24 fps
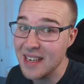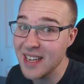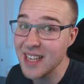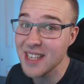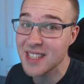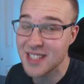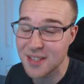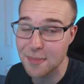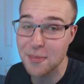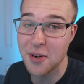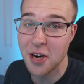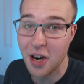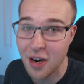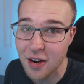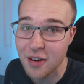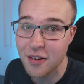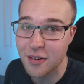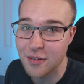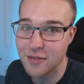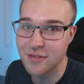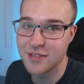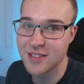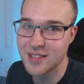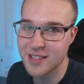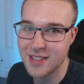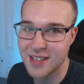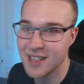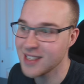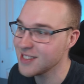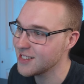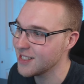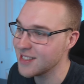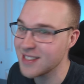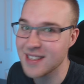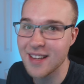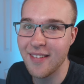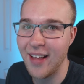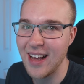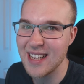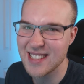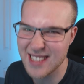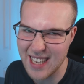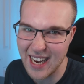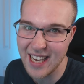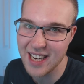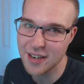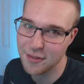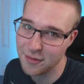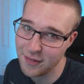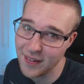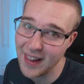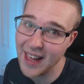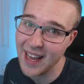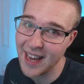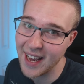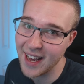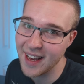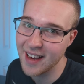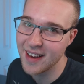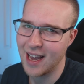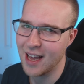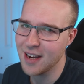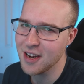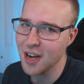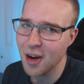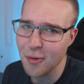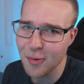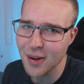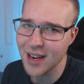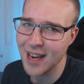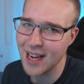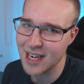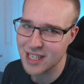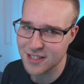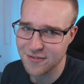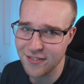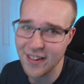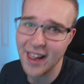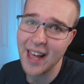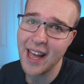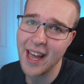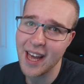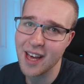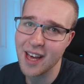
needs some curves because that's kind of flat and no one likes flat